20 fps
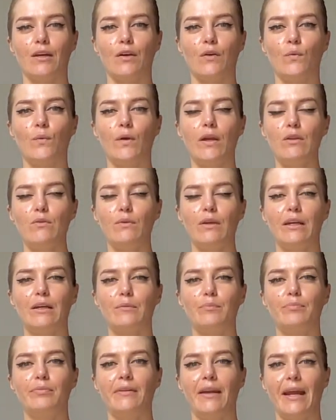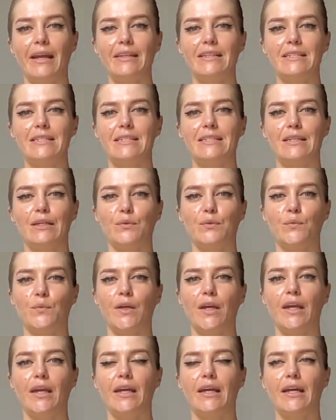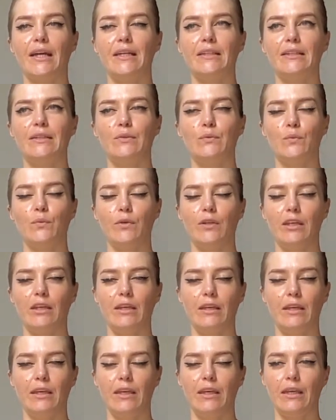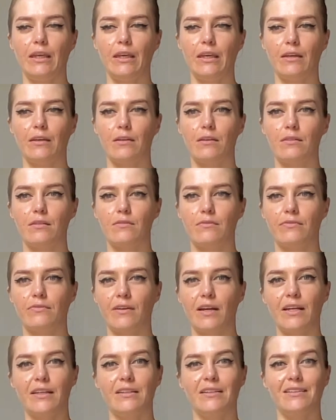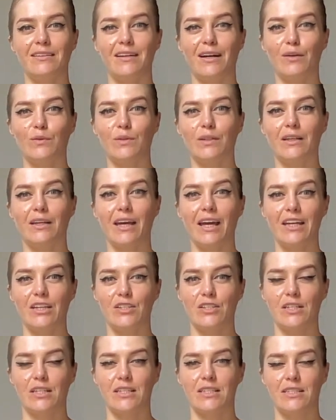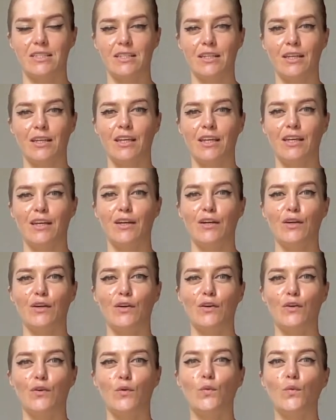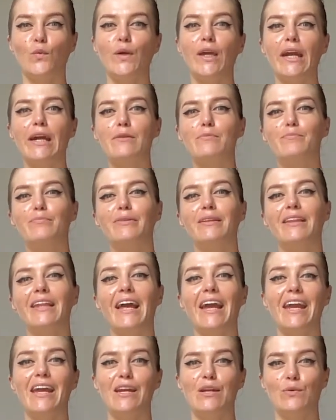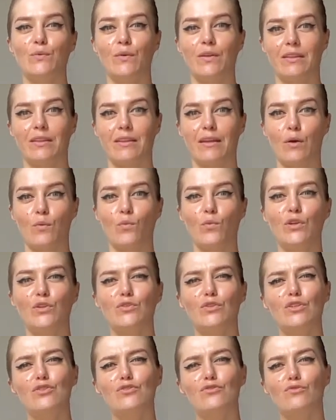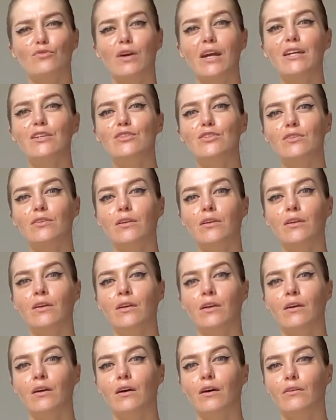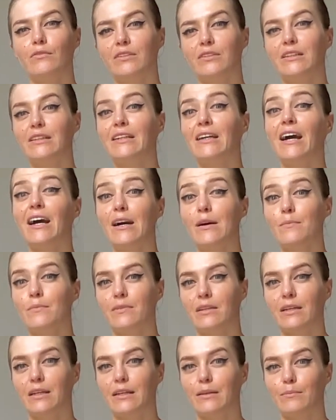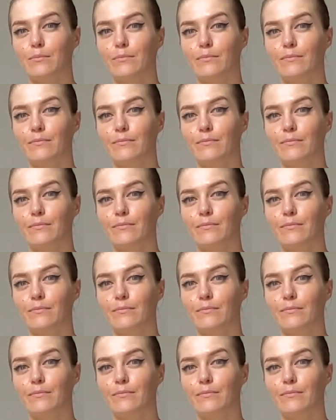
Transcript: When we are practicing, when we finding our edges, we are playing with them. We do not try to overcome them